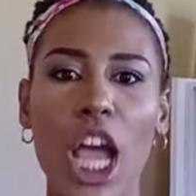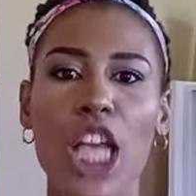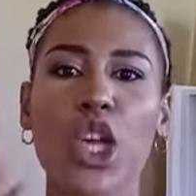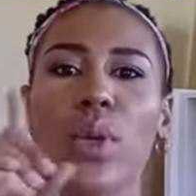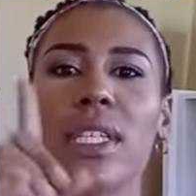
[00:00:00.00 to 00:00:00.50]

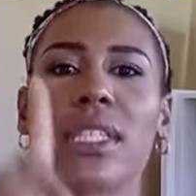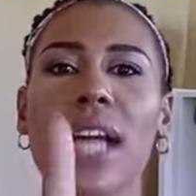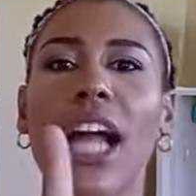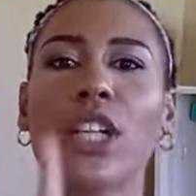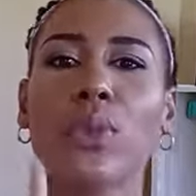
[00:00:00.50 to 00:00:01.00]
So we
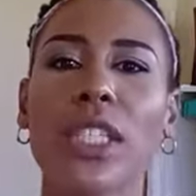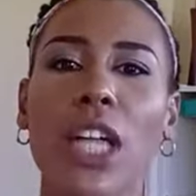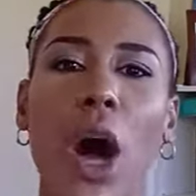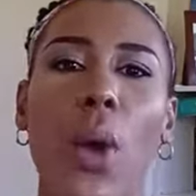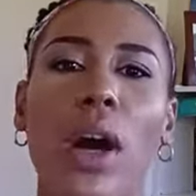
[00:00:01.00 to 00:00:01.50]
start with
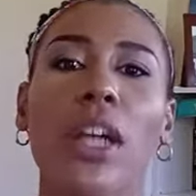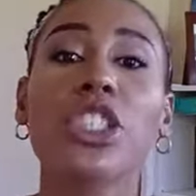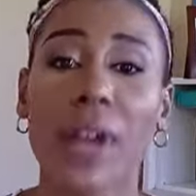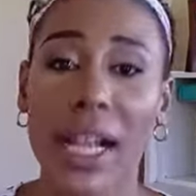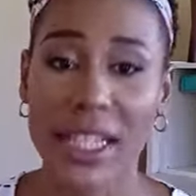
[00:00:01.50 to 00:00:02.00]
our
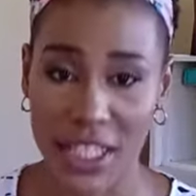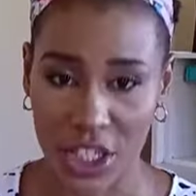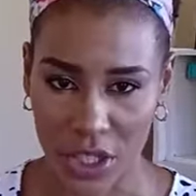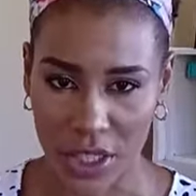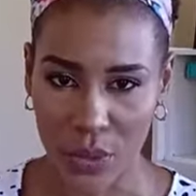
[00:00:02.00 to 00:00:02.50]

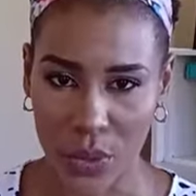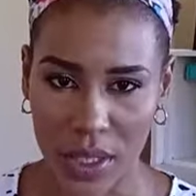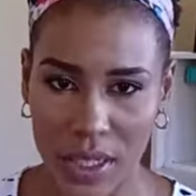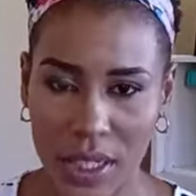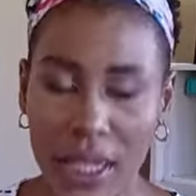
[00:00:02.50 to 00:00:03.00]
transition
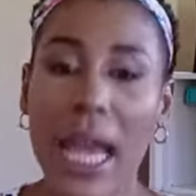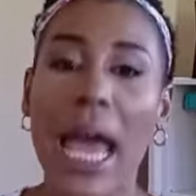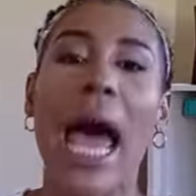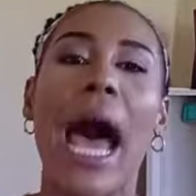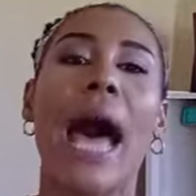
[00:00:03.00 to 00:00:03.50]
word,
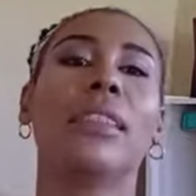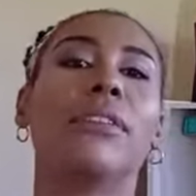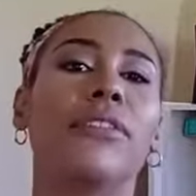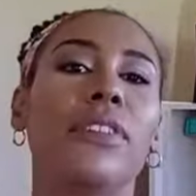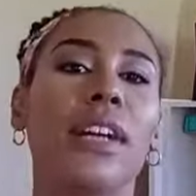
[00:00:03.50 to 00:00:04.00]
and the
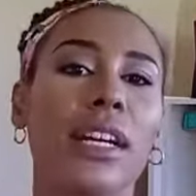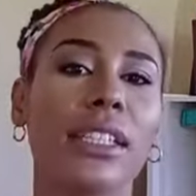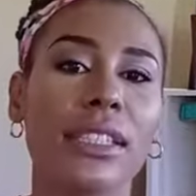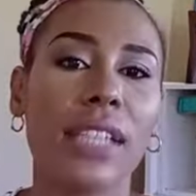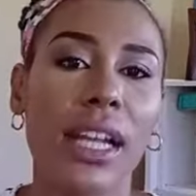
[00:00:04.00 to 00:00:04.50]

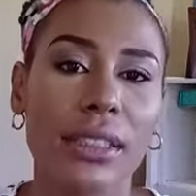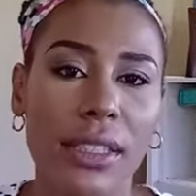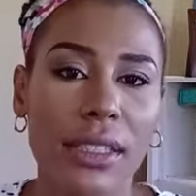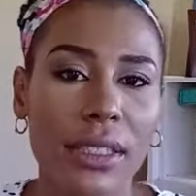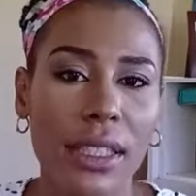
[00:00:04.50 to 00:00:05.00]
first
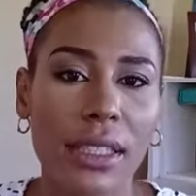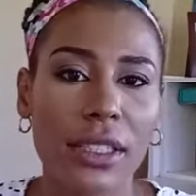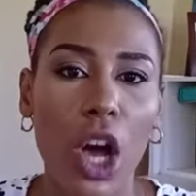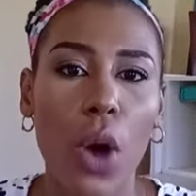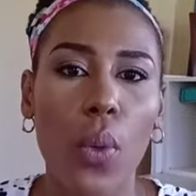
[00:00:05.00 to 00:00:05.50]
sentence is
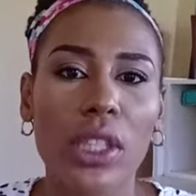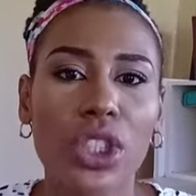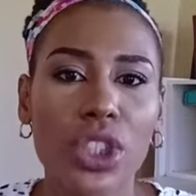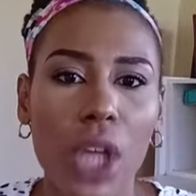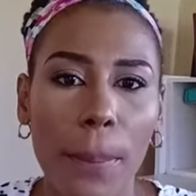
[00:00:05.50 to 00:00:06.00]
our
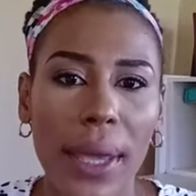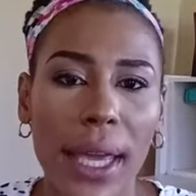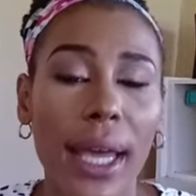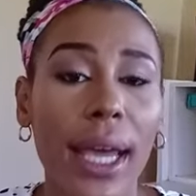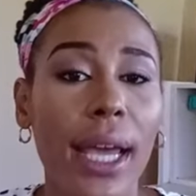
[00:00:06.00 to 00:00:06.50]

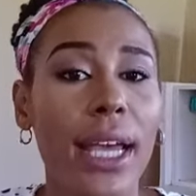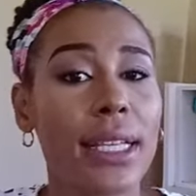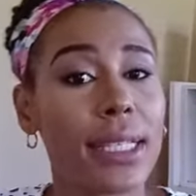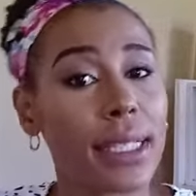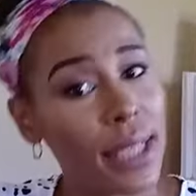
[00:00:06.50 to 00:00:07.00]
topic
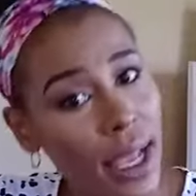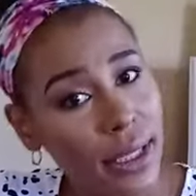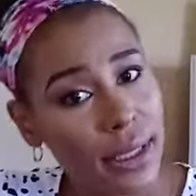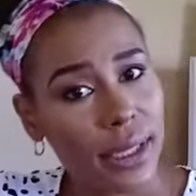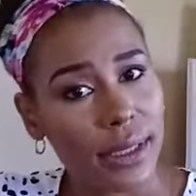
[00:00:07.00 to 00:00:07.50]

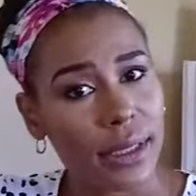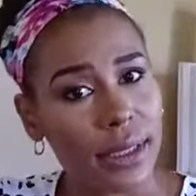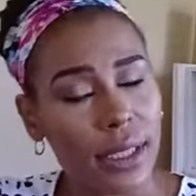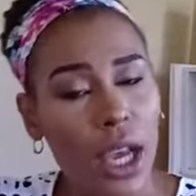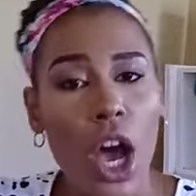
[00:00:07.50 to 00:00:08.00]
sentence.
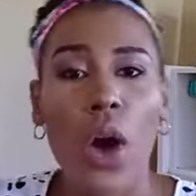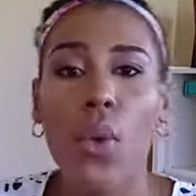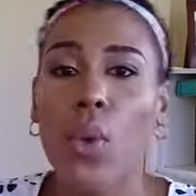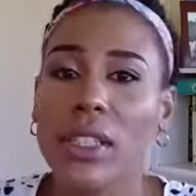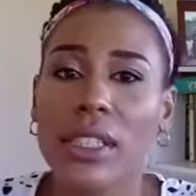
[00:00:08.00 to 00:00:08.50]

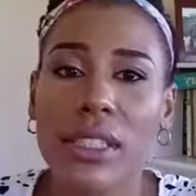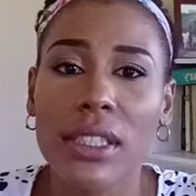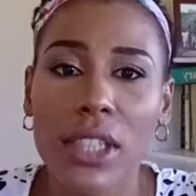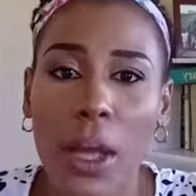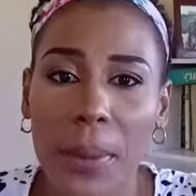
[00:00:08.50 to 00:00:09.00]
What is the
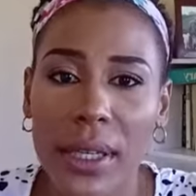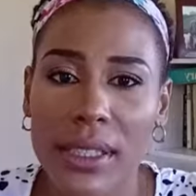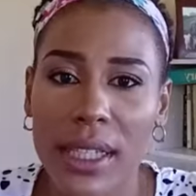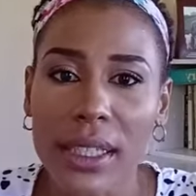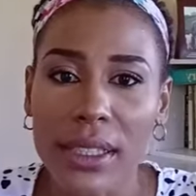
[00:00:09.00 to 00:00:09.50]
topic
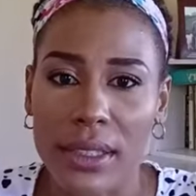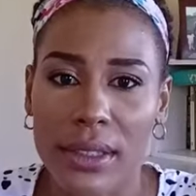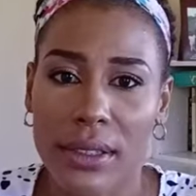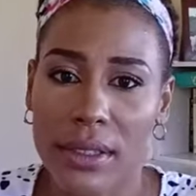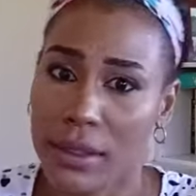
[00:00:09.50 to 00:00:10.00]

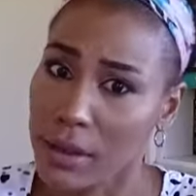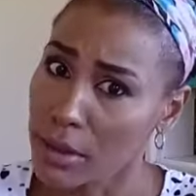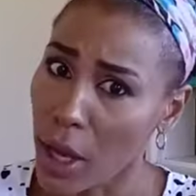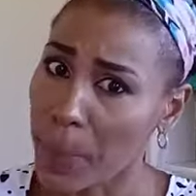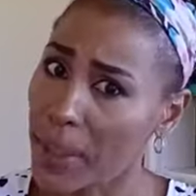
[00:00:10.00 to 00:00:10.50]
sentence? The
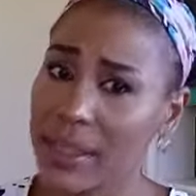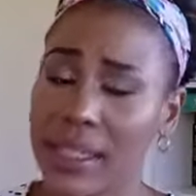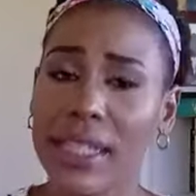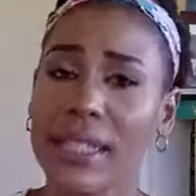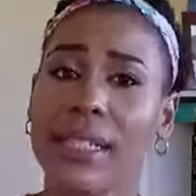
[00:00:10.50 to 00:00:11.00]
topic
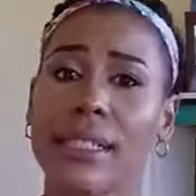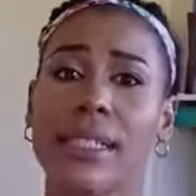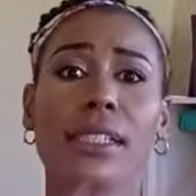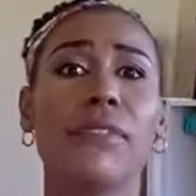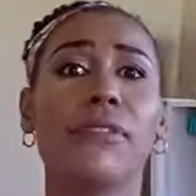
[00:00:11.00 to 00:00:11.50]
sentence
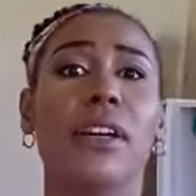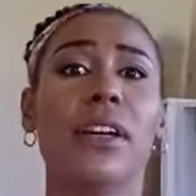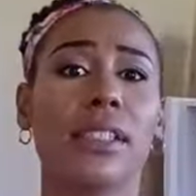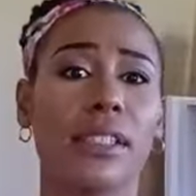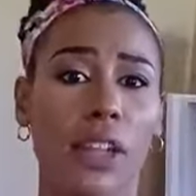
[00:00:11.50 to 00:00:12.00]
is the
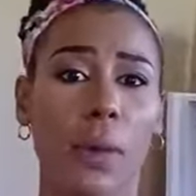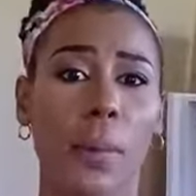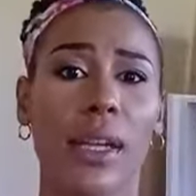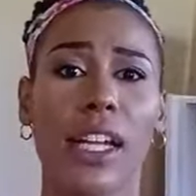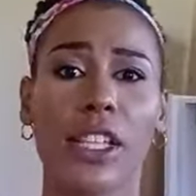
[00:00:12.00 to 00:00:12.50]
first
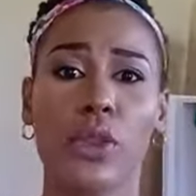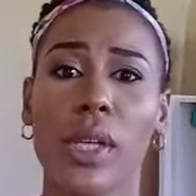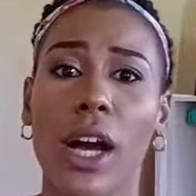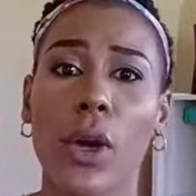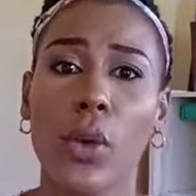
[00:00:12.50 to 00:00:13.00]
topic that we
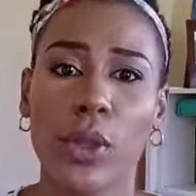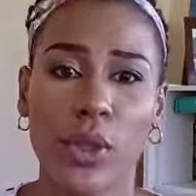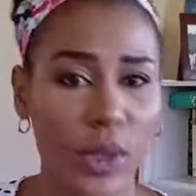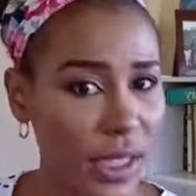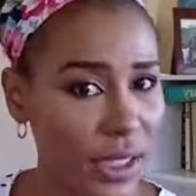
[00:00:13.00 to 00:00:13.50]
are going
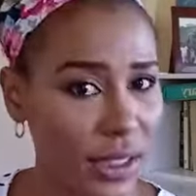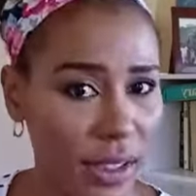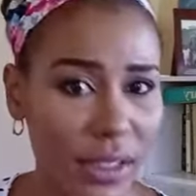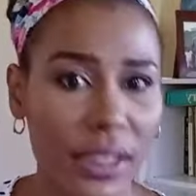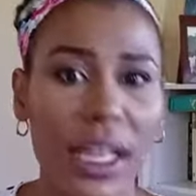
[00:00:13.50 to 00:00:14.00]
to
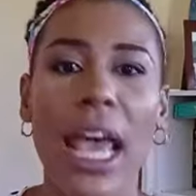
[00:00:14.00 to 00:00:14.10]
discuss